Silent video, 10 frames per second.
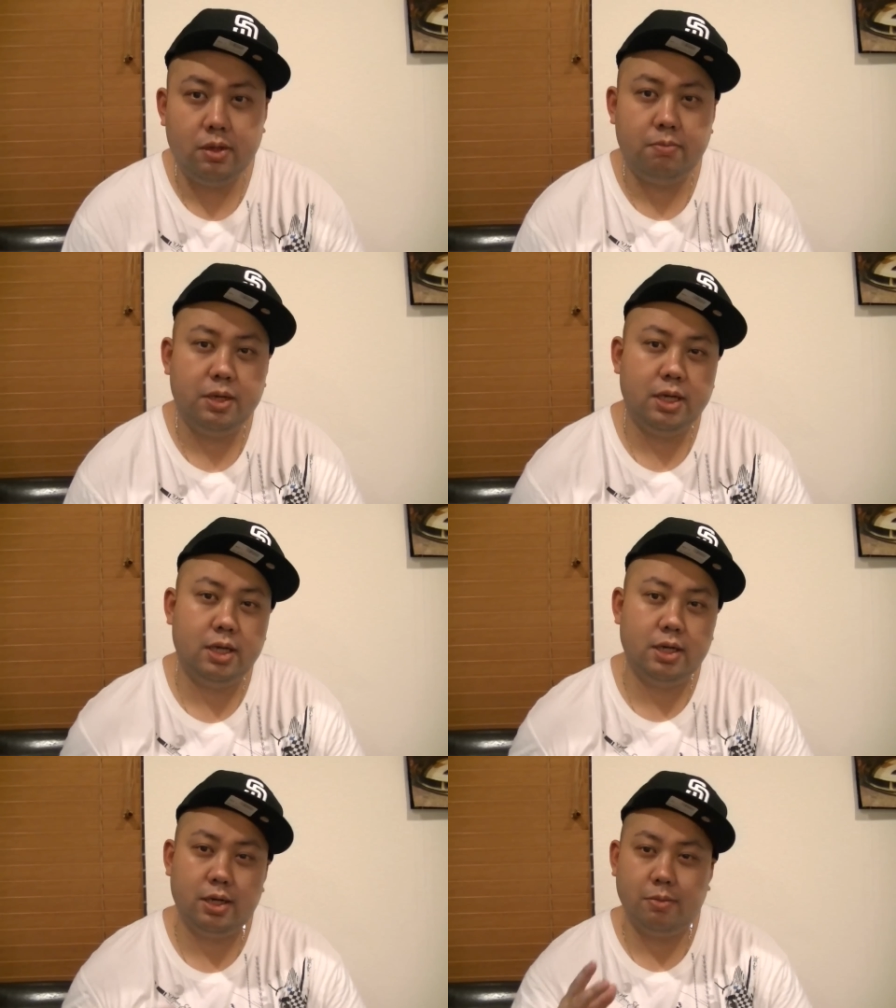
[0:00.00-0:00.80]
what I mean?
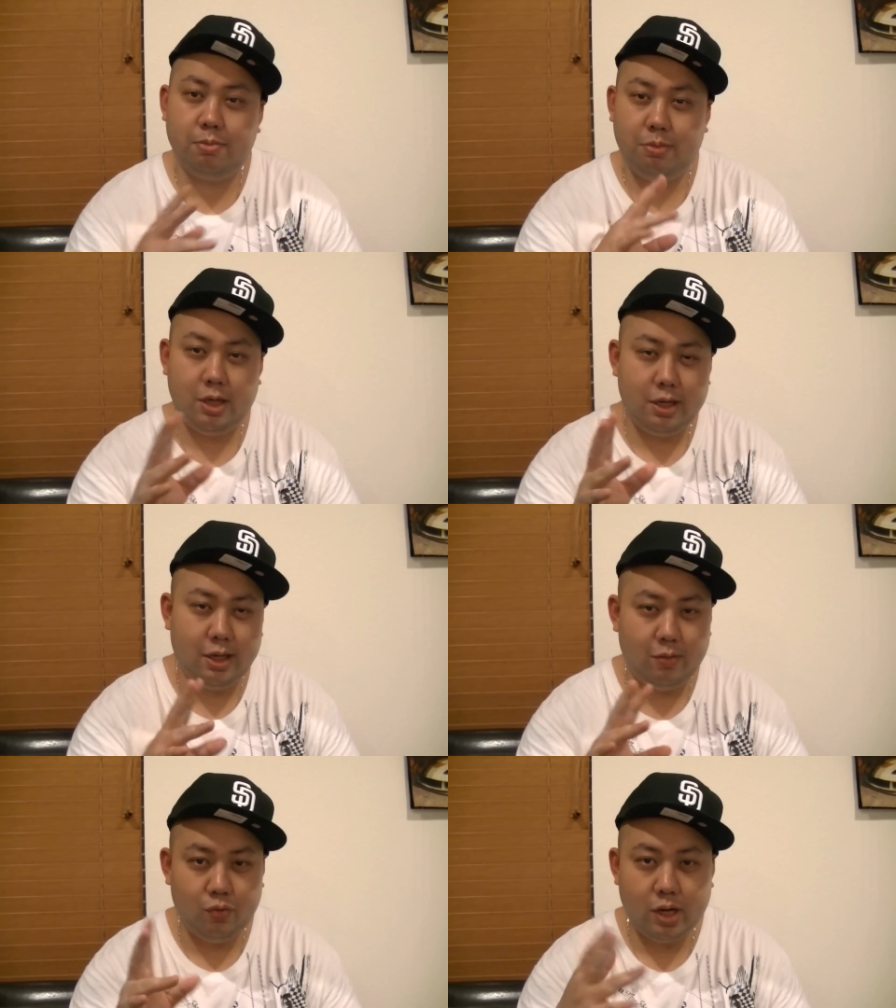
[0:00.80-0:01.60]
But me and
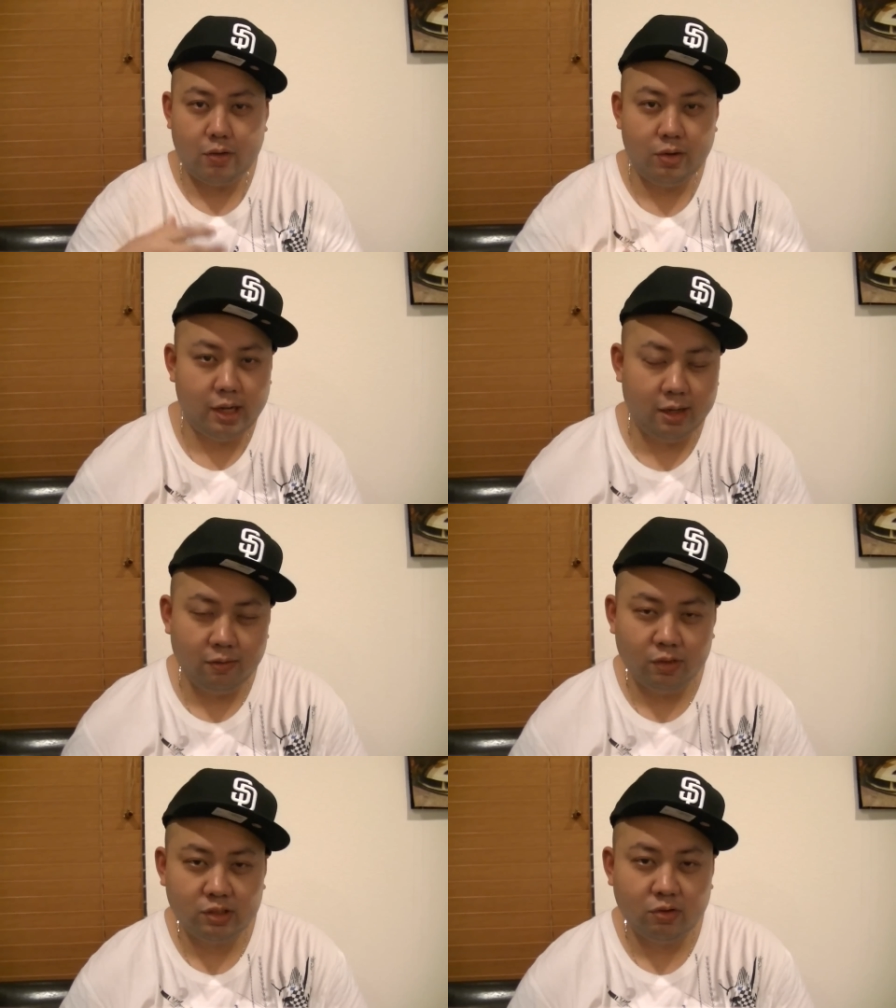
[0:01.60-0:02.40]
him, we're not
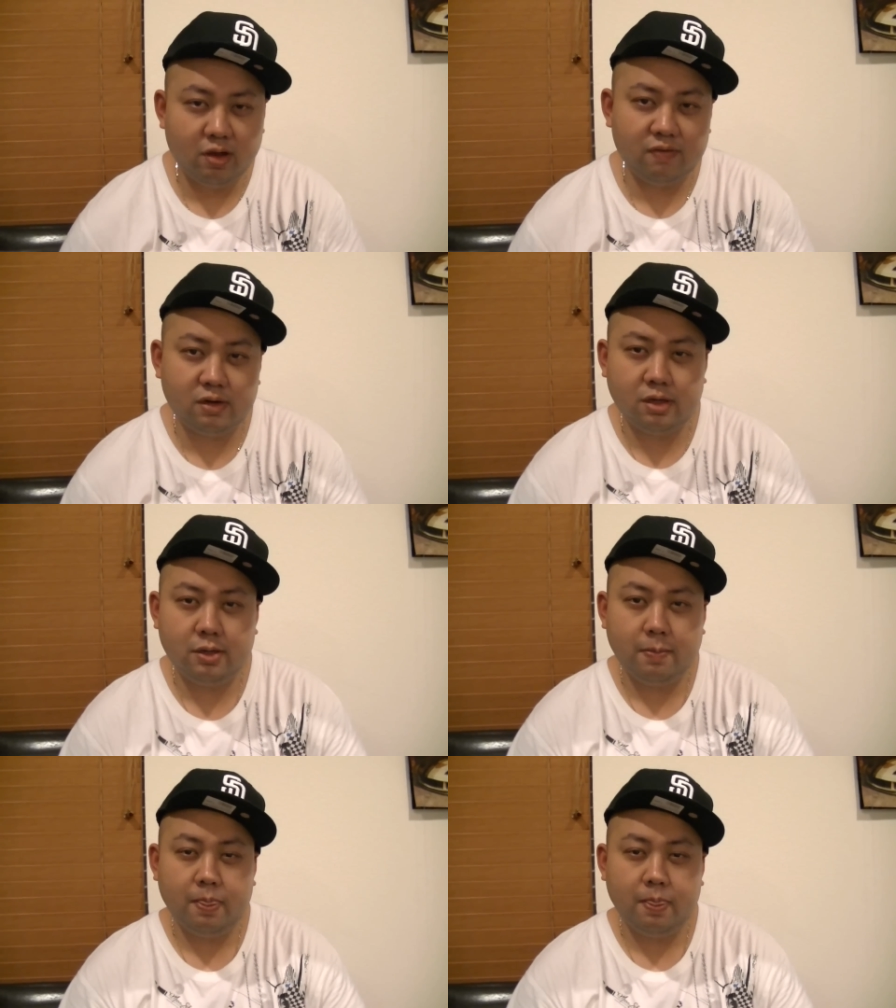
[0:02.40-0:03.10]
related whatsoever.